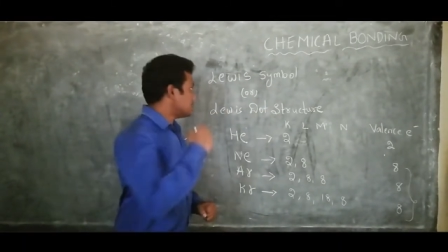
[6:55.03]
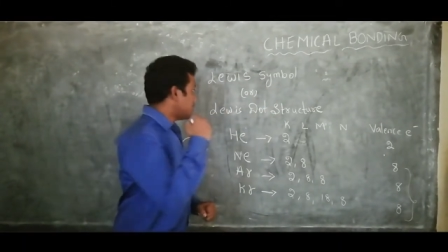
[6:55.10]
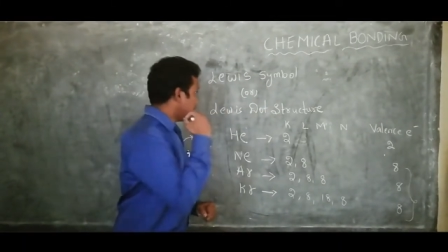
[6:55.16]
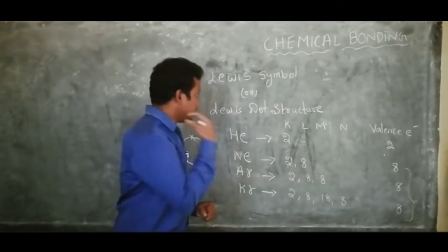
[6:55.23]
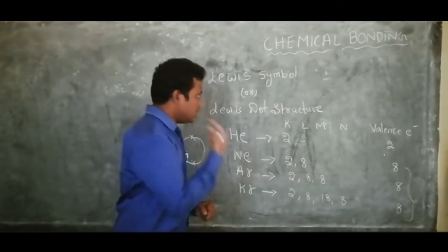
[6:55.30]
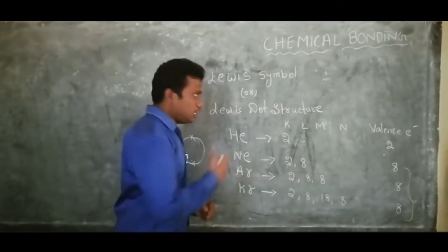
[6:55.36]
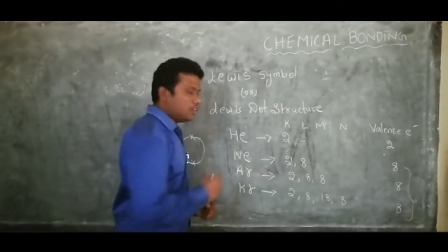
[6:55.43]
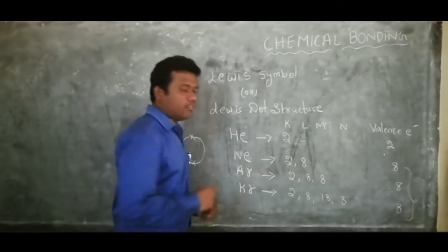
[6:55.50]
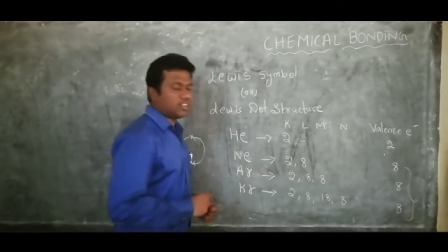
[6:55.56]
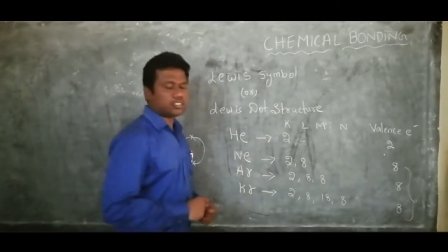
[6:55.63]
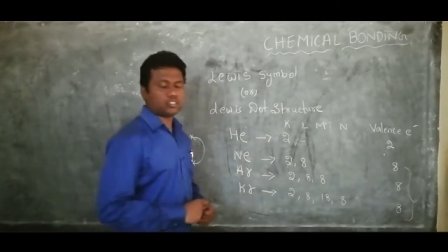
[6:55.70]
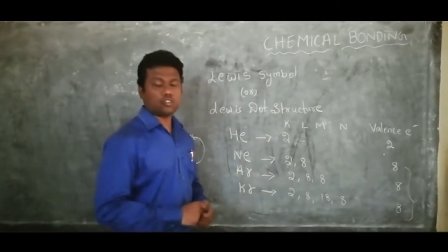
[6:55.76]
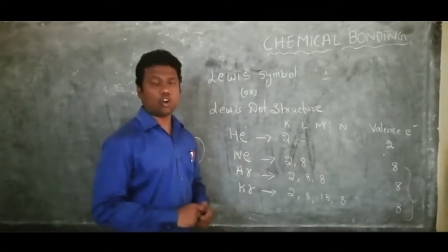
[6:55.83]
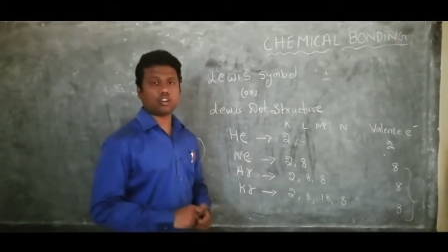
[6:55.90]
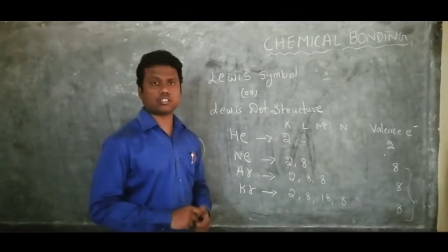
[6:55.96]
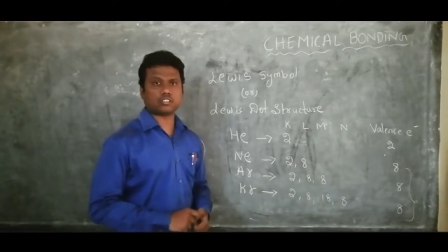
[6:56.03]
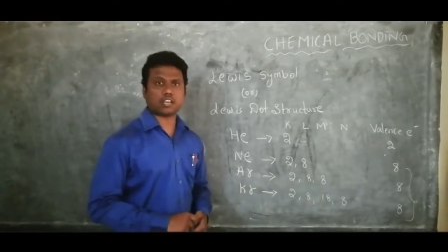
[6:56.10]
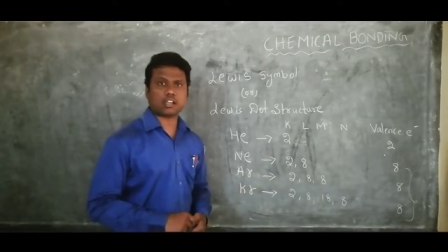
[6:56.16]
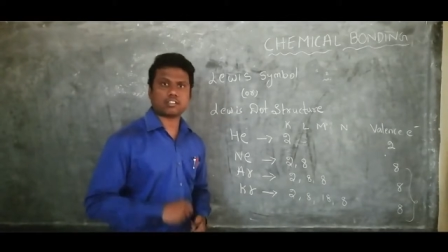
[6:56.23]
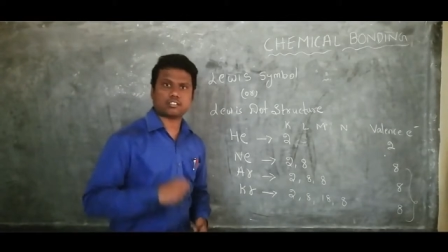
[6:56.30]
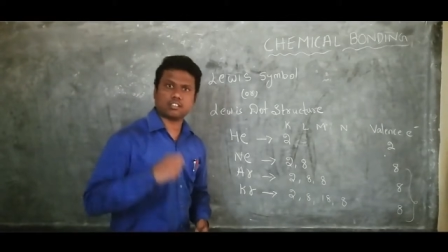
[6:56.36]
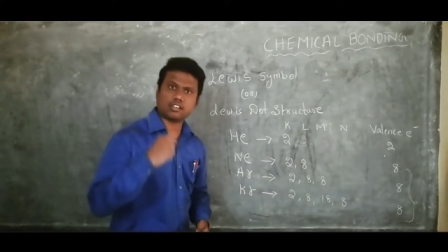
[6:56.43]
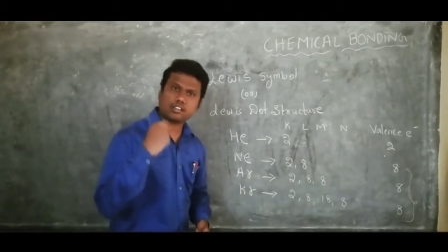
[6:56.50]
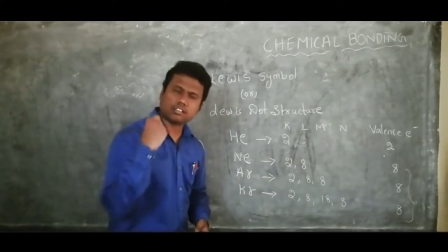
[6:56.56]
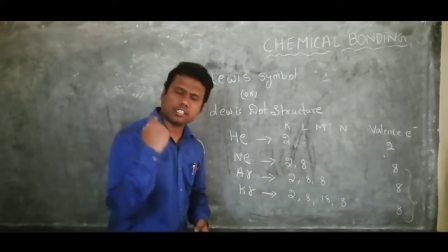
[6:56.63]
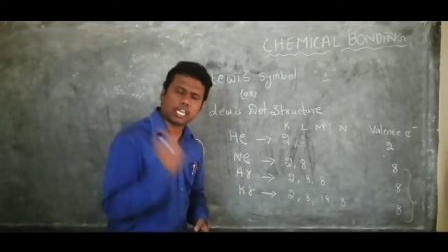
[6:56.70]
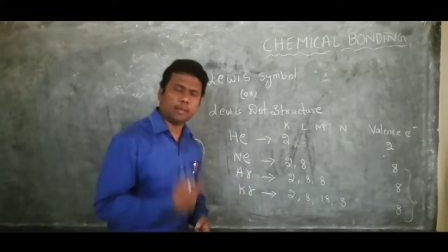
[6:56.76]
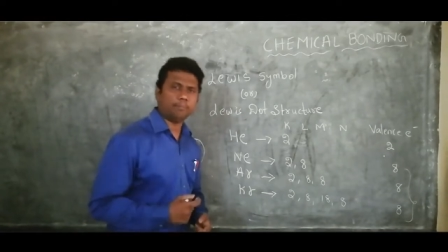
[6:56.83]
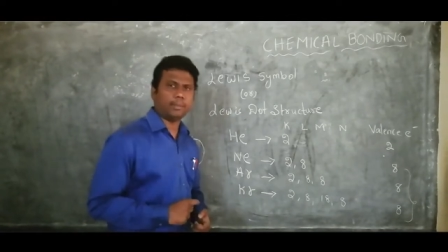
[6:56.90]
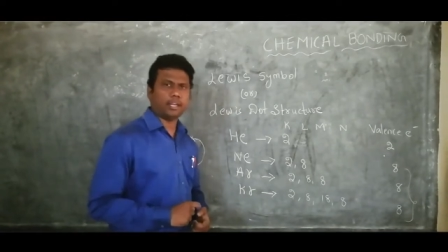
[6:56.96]
The Lewis dot
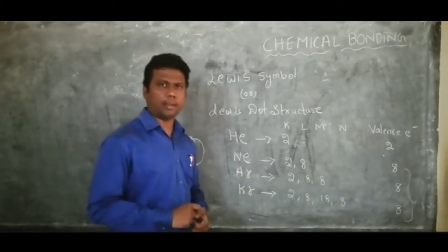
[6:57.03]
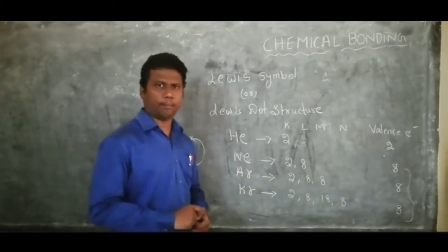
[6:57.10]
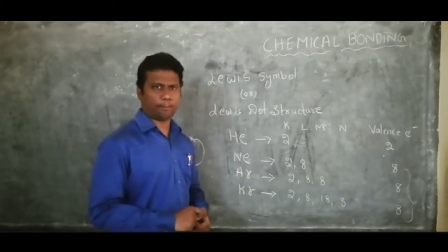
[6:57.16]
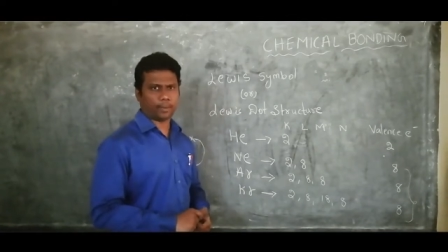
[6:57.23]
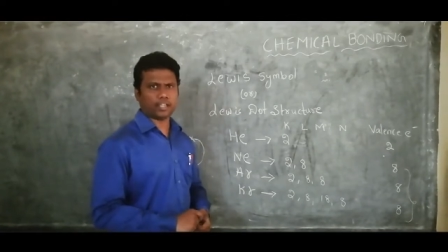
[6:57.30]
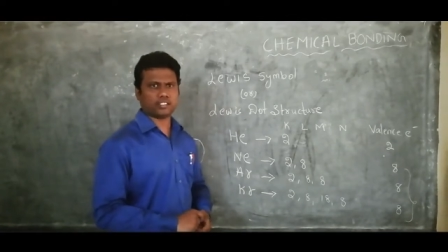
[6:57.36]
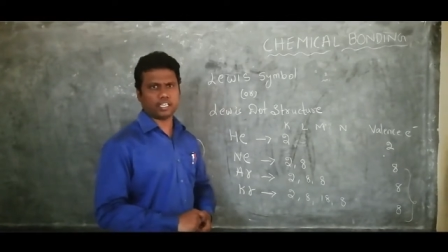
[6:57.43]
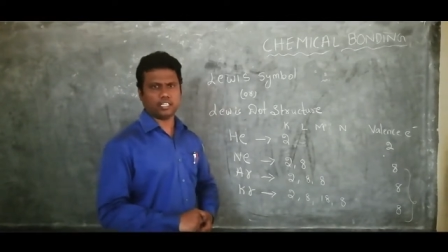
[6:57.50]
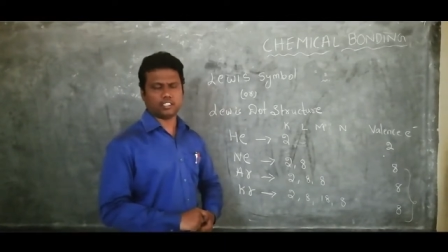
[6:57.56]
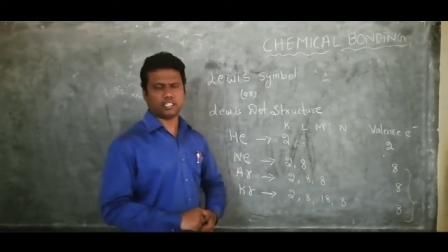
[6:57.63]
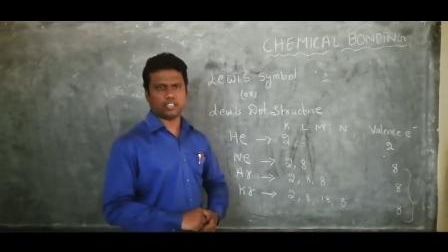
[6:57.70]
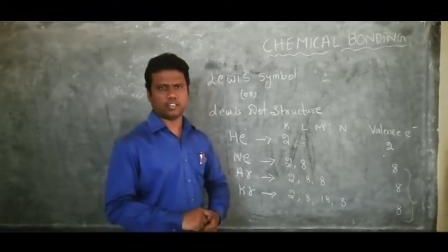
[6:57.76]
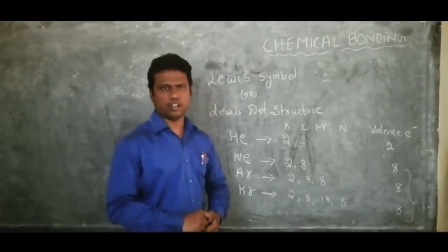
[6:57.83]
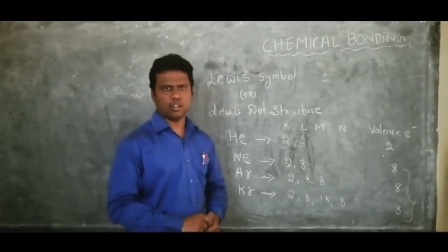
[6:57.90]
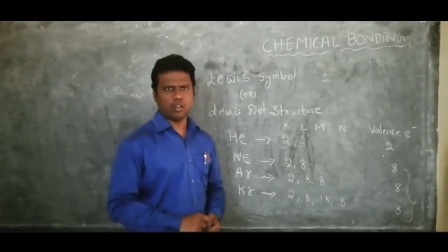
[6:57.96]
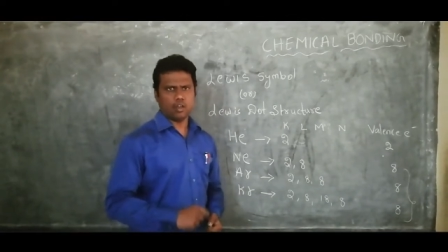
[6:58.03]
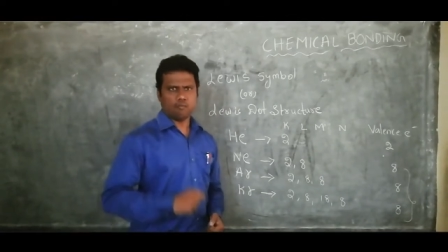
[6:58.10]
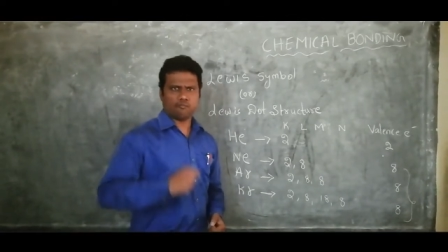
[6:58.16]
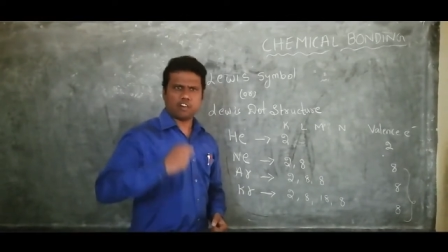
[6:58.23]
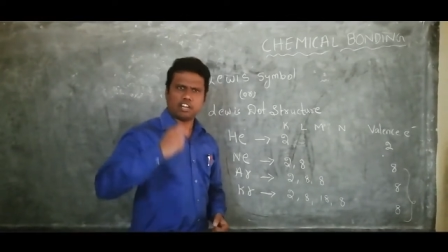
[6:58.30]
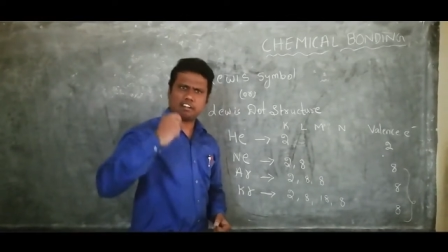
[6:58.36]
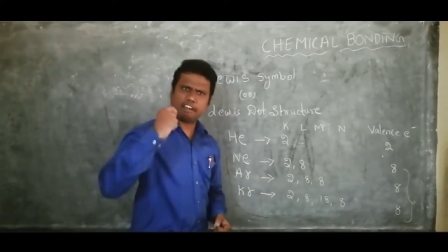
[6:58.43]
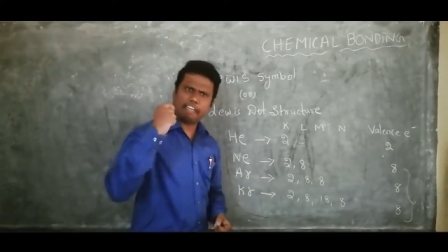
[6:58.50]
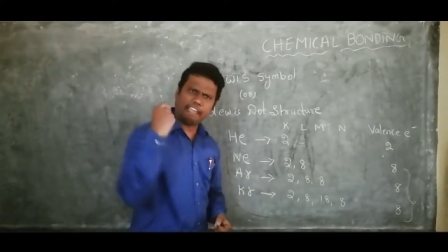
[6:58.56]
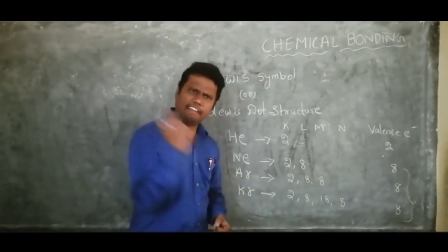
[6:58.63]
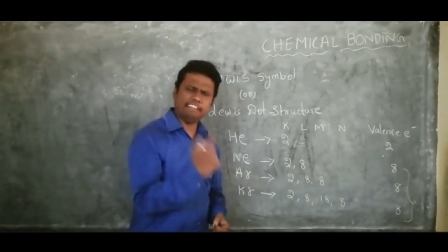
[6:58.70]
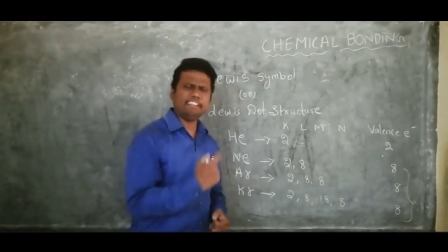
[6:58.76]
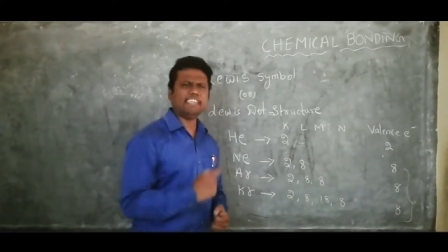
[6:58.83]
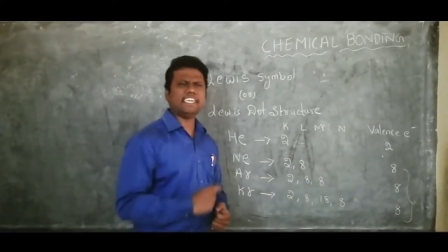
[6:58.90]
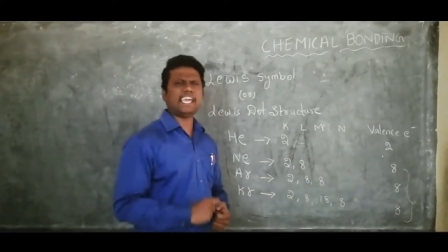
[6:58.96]
structure can be represented for
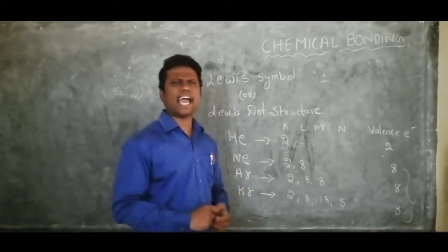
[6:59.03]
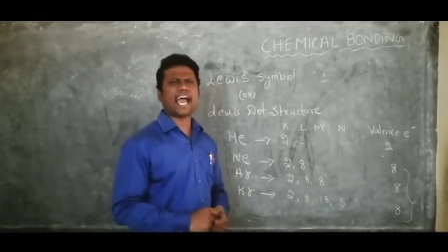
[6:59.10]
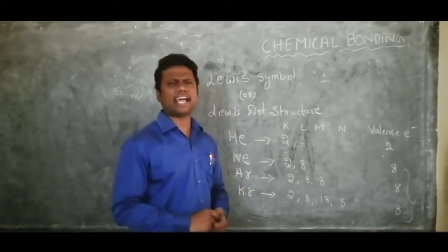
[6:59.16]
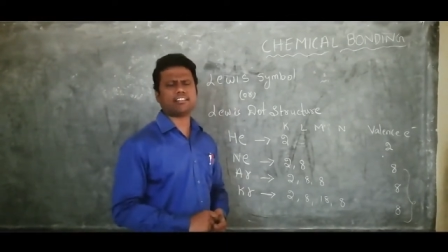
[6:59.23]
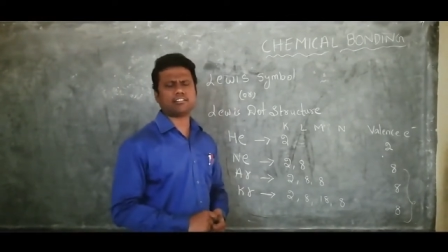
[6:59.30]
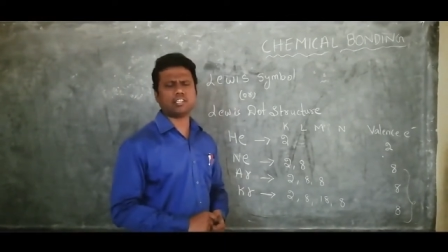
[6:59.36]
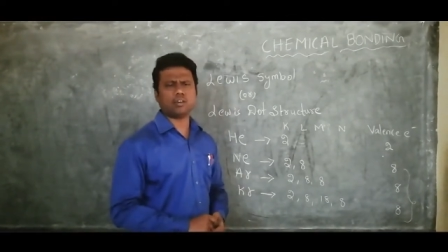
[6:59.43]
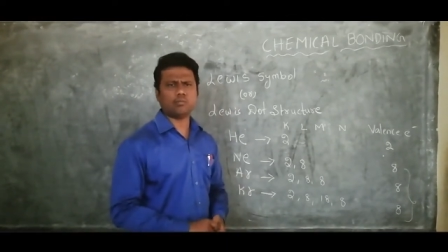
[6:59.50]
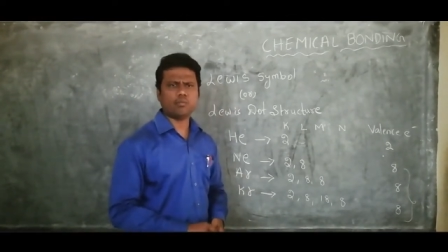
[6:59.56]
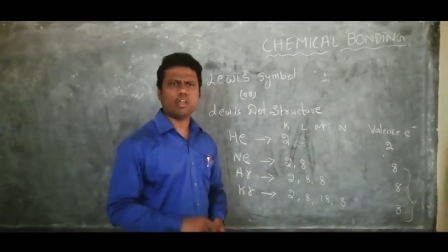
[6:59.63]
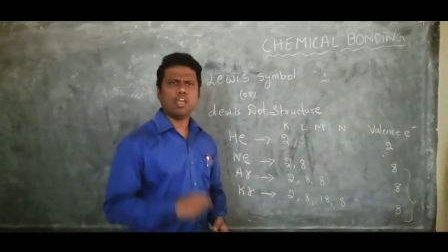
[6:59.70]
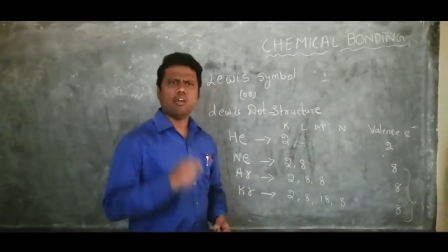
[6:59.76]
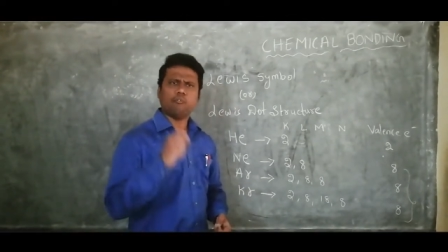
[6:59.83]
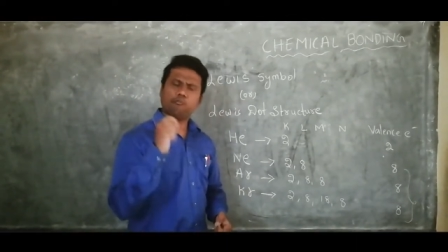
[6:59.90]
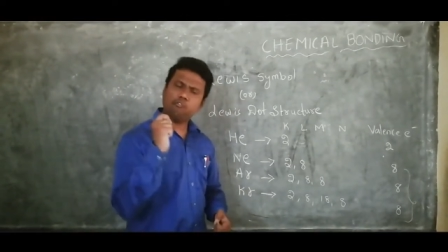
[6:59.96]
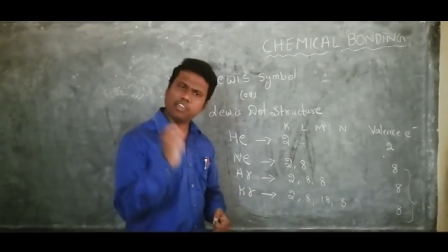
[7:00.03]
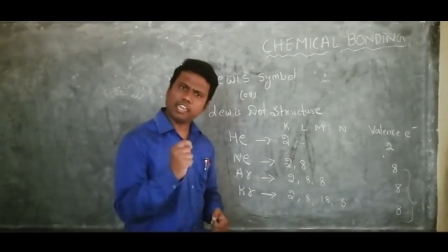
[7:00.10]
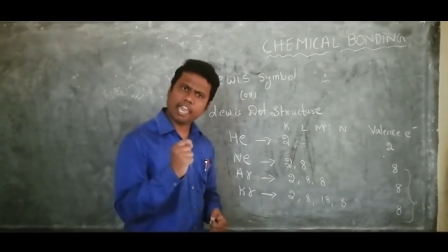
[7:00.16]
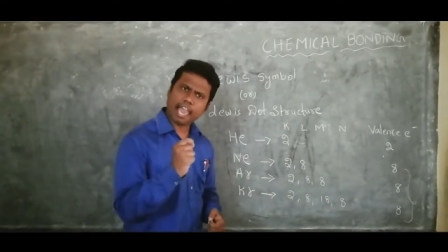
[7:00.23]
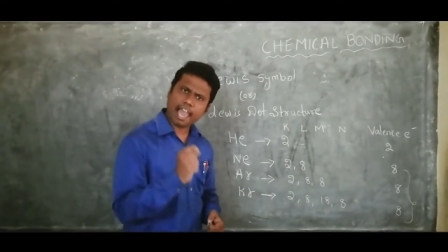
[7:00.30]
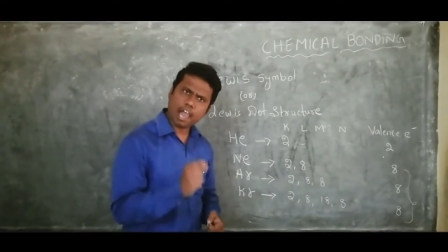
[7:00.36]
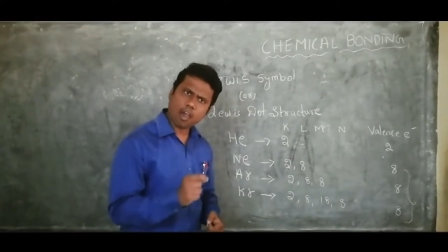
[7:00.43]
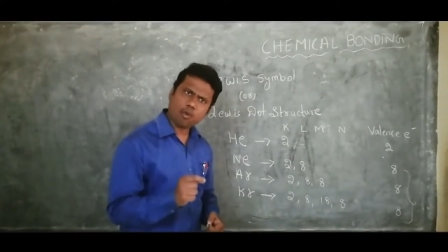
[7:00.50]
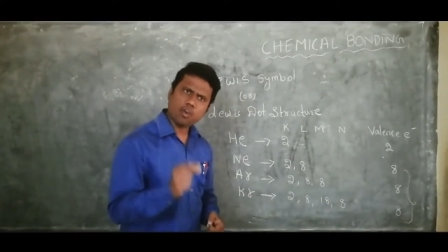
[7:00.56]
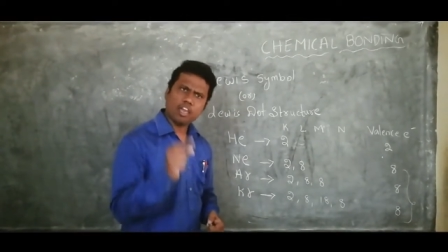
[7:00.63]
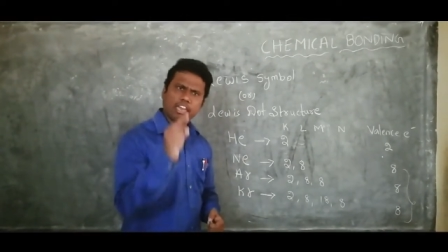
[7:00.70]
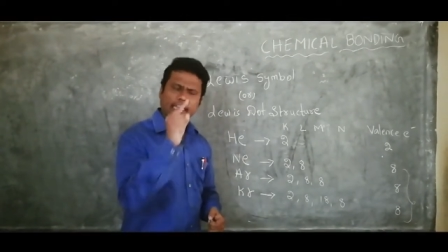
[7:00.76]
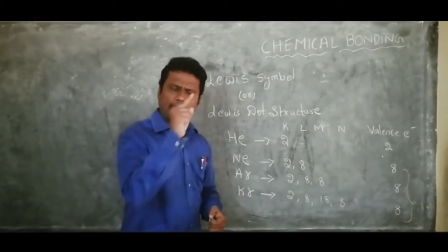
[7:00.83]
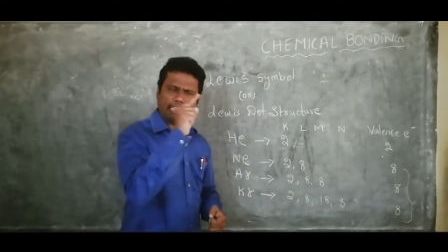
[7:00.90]
any atom, we have